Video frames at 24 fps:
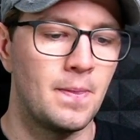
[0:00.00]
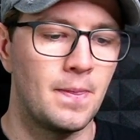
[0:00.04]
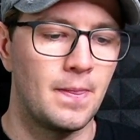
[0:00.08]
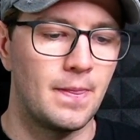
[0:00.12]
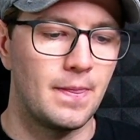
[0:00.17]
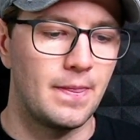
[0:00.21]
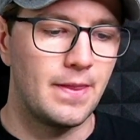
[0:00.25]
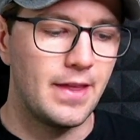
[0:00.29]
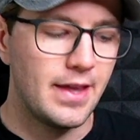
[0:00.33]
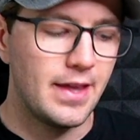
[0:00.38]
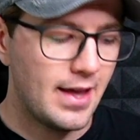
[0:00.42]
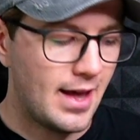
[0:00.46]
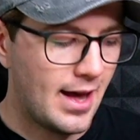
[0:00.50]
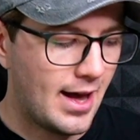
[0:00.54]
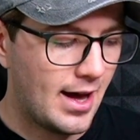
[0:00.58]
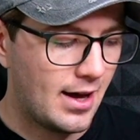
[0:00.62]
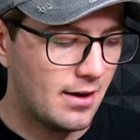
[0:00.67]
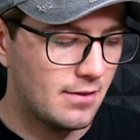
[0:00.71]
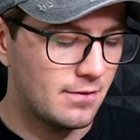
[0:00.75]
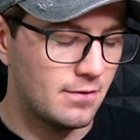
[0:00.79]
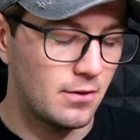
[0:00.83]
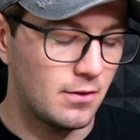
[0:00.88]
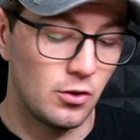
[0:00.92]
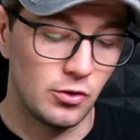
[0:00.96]
They
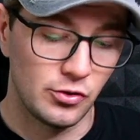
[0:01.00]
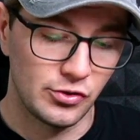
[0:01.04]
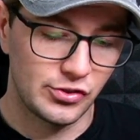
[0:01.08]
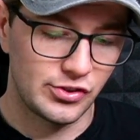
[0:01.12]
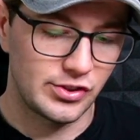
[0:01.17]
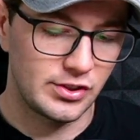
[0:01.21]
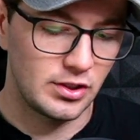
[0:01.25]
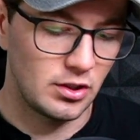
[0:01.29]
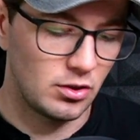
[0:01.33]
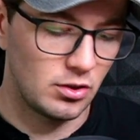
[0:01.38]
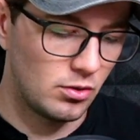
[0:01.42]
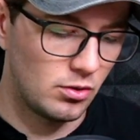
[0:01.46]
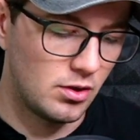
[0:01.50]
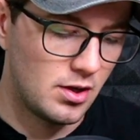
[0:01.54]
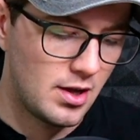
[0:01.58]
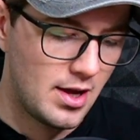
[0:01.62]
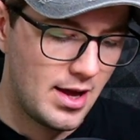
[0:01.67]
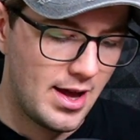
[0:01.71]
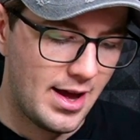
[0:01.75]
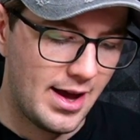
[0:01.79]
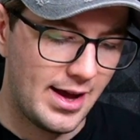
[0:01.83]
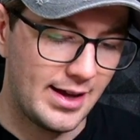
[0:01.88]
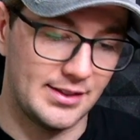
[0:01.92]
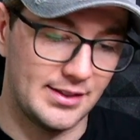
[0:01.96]
have also,
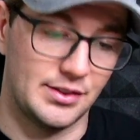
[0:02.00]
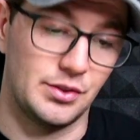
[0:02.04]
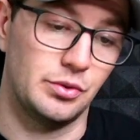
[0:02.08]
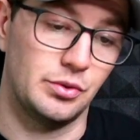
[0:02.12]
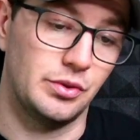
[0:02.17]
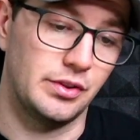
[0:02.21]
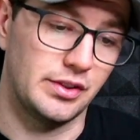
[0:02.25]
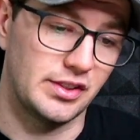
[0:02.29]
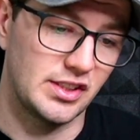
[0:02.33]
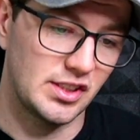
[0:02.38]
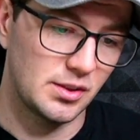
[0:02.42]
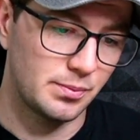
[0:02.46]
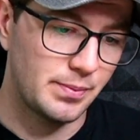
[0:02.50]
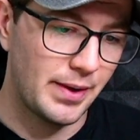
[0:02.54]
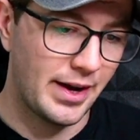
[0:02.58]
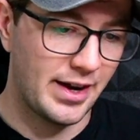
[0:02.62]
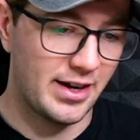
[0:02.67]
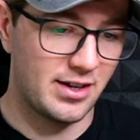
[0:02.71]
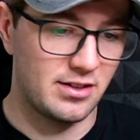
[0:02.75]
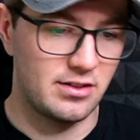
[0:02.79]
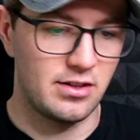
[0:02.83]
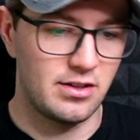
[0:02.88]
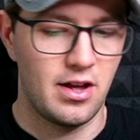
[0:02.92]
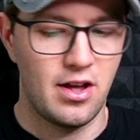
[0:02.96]
as you'd
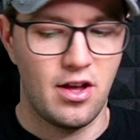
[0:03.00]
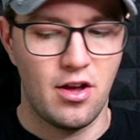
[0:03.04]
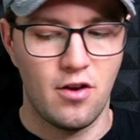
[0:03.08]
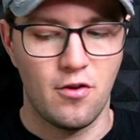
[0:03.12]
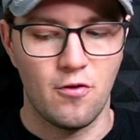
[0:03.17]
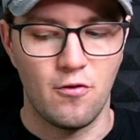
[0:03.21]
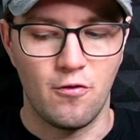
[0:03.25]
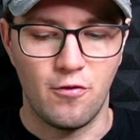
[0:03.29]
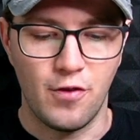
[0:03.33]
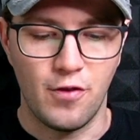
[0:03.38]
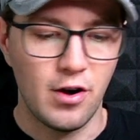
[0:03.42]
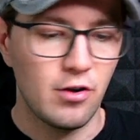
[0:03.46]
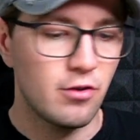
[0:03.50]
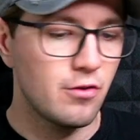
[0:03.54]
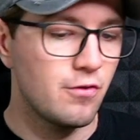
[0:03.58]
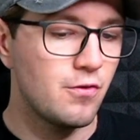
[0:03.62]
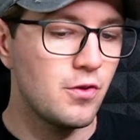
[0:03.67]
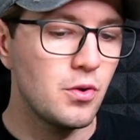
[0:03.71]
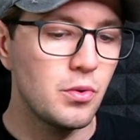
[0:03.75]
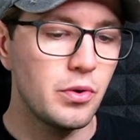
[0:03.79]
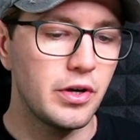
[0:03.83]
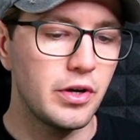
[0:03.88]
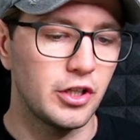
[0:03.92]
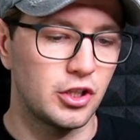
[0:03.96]
expect, very
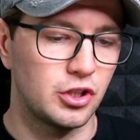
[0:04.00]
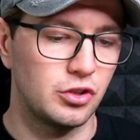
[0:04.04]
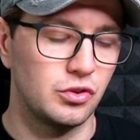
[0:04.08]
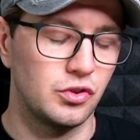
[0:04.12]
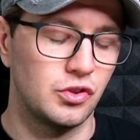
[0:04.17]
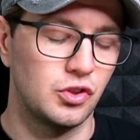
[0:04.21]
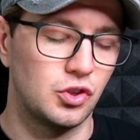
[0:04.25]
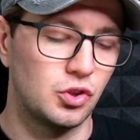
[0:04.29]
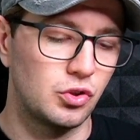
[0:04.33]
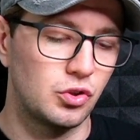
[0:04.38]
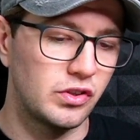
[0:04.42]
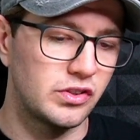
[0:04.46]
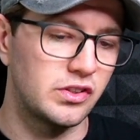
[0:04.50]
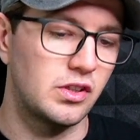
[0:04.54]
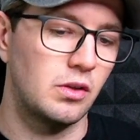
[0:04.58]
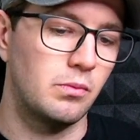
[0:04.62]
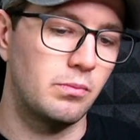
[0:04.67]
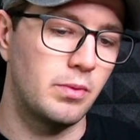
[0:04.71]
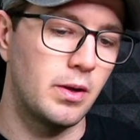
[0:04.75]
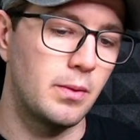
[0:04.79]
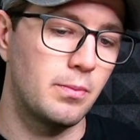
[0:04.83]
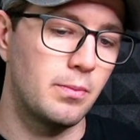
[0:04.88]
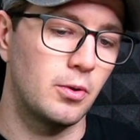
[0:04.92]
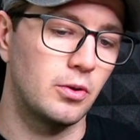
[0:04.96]
few issues trusting
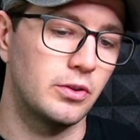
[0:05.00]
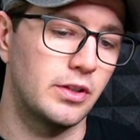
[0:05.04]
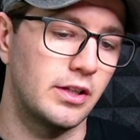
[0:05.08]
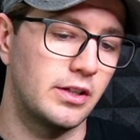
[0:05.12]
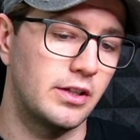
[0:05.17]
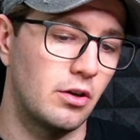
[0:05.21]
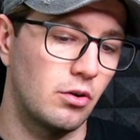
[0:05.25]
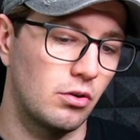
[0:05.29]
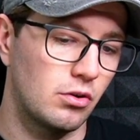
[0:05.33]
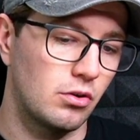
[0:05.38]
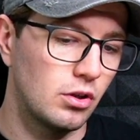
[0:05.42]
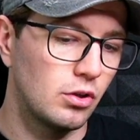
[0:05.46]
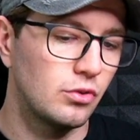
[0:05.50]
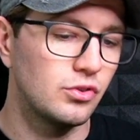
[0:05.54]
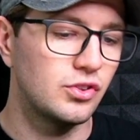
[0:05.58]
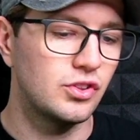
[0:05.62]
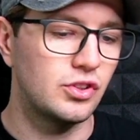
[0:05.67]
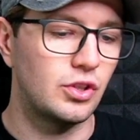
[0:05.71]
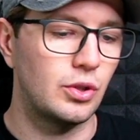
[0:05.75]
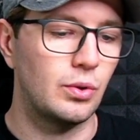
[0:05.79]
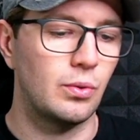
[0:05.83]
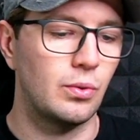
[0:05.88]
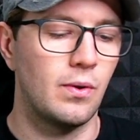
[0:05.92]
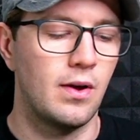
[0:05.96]
people that they're close
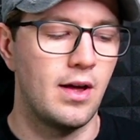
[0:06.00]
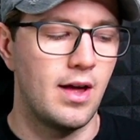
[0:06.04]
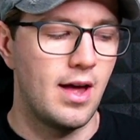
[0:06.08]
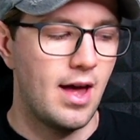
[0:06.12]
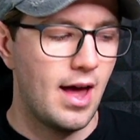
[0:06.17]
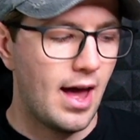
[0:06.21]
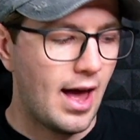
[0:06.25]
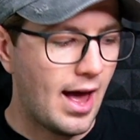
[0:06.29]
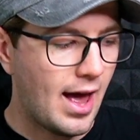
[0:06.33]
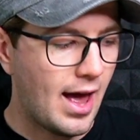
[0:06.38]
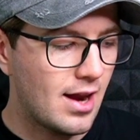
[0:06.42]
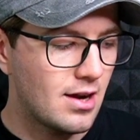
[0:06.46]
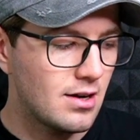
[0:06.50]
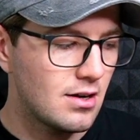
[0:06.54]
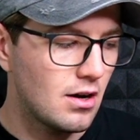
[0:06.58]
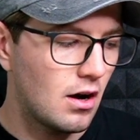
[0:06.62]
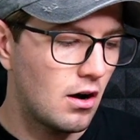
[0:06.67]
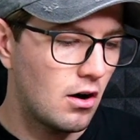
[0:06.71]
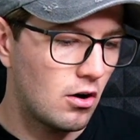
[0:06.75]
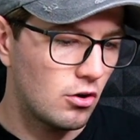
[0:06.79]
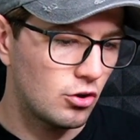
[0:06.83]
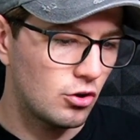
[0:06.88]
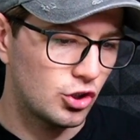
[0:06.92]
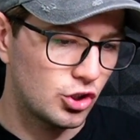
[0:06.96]
to and
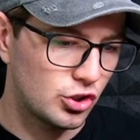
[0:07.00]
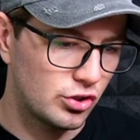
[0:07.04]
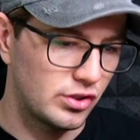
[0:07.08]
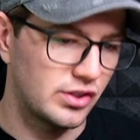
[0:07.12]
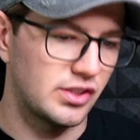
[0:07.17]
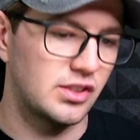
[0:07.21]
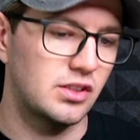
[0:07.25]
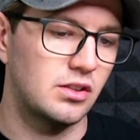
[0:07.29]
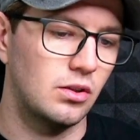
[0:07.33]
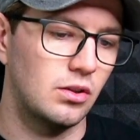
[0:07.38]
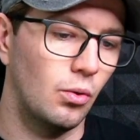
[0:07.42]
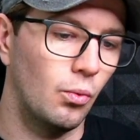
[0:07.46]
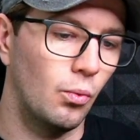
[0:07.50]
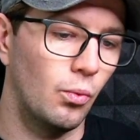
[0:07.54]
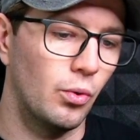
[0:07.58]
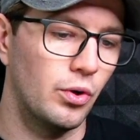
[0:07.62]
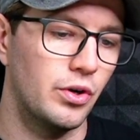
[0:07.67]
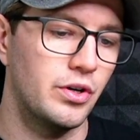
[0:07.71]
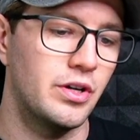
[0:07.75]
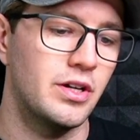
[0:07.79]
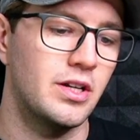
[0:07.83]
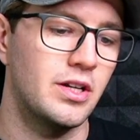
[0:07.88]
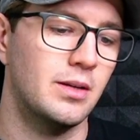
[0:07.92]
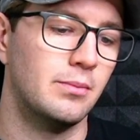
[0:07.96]
are
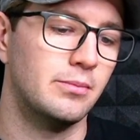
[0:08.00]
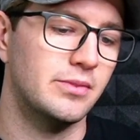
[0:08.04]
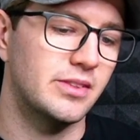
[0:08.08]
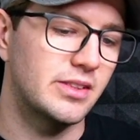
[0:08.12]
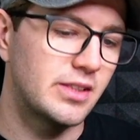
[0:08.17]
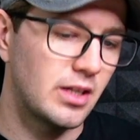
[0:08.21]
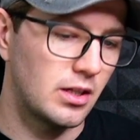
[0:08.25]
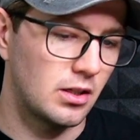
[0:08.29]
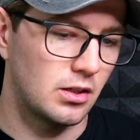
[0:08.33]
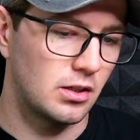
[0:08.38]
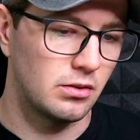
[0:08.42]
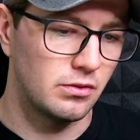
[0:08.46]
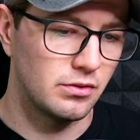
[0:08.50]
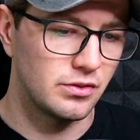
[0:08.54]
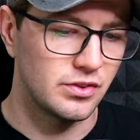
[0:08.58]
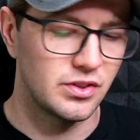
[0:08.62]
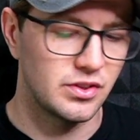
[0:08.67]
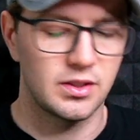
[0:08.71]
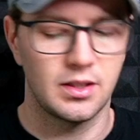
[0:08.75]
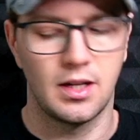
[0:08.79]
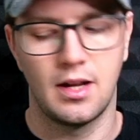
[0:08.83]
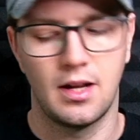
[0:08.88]
trustworthy themselves.